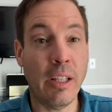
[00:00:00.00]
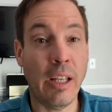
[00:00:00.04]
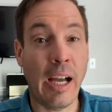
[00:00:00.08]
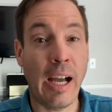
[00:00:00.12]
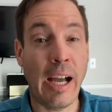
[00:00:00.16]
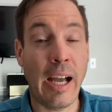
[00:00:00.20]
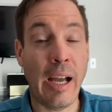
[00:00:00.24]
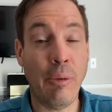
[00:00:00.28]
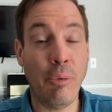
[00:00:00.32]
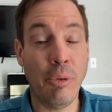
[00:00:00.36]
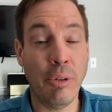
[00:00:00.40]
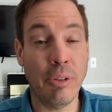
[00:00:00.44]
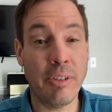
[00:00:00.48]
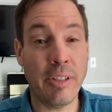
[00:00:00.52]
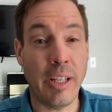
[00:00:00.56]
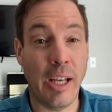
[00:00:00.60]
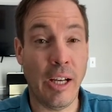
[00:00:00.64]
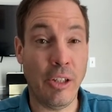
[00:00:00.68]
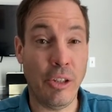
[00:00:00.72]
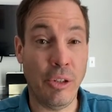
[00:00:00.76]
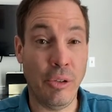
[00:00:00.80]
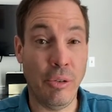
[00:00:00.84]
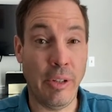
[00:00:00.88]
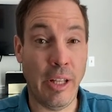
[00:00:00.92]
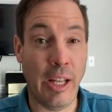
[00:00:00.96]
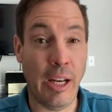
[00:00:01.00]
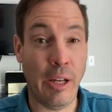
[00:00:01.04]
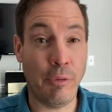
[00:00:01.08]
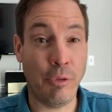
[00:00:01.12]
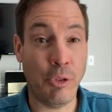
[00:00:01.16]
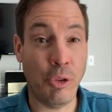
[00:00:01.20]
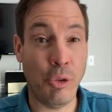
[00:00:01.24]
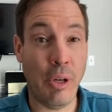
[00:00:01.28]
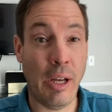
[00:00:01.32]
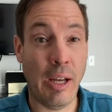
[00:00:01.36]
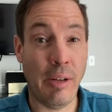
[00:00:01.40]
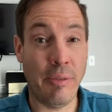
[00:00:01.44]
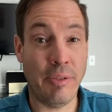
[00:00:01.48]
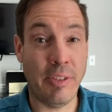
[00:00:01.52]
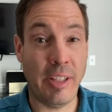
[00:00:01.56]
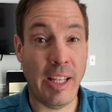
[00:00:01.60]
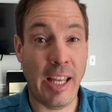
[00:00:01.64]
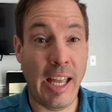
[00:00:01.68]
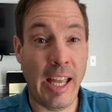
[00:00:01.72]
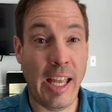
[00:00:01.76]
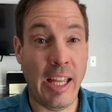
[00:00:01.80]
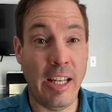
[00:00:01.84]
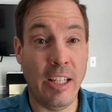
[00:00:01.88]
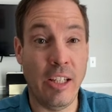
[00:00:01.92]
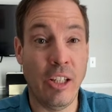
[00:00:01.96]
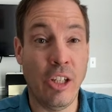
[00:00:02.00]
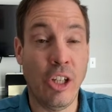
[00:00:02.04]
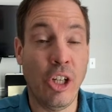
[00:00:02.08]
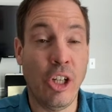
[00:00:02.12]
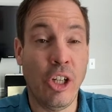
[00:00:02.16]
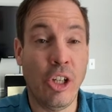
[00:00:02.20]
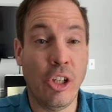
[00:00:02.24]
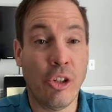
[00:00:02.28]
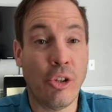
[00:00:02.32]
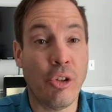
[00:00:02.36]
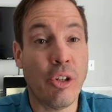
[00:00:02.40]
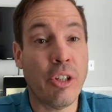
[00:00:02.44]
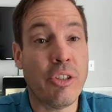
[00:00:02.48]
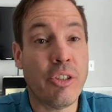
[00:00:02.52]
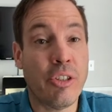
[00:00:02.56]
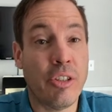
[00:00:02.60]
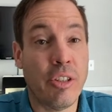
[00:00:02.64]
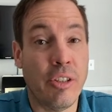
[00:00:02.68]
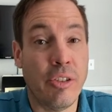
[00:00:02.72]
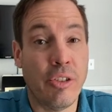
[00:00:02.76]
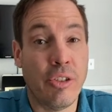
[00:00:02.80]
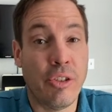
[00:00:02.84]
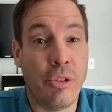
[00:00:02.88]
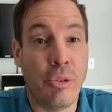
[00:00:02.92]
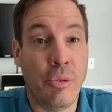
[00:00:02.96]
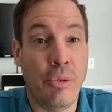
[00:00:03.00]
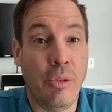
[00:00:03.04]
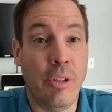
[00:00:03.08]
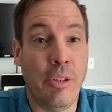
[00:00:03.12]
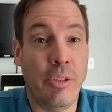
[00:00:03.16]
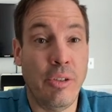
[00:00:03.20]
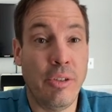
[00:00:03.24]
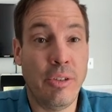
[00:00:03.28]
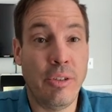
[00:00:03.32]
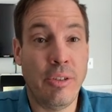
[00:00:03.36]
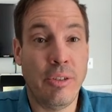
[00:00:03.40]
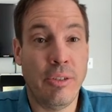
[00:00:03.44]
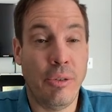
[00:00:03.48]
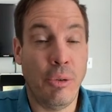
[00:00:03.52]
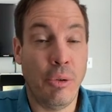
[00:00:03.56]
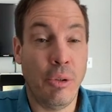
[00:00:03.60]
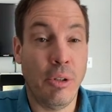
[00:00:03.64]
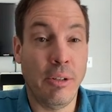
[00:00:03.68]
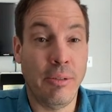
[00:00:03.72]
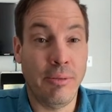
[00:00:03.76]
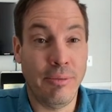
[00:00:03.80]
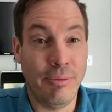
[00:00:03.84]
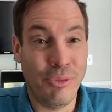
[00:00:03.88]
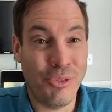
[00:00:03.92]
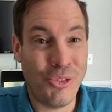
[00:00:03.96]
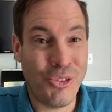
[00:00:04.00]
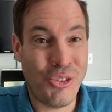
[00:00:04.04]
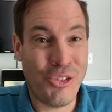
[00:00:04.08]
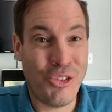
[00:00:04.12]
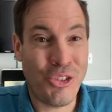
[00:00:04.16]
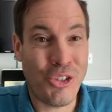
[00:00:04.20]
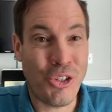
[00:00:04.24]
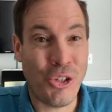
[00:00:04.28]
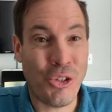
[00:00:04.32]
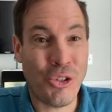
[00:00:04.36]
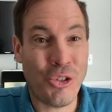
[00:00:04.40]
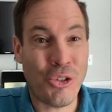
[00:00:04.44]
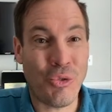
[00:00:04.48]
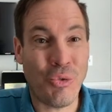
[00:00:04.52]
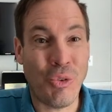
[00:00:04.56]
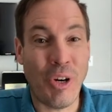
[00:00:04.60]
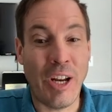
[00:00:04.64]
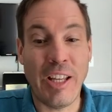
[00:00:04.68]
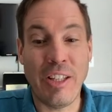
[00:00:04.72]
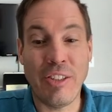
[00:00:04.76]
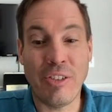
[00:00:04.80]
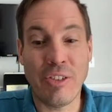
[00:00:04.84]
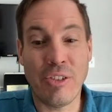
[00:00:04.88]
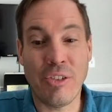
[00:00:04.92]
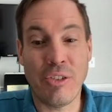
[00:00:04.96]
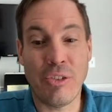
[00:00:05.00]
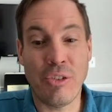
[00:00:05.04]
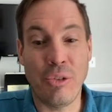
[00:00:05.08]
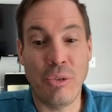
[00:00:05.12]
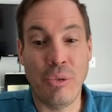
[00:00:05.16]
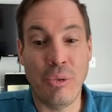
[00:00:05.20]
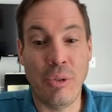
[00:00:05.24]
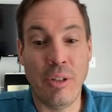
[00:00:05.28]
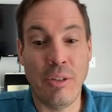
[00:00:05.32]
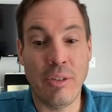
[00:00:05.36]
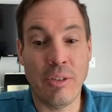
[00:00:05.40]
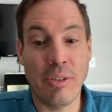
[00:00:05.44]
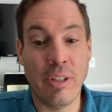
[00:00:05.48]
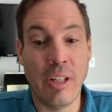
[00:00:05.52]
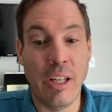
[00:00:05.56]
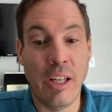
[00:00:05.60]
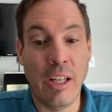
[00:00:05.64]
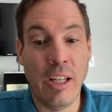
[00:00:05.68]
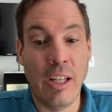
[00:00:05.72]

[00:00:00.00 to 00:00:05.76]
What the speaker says: I will tell you that if you have 10 Christian students or church-raised students,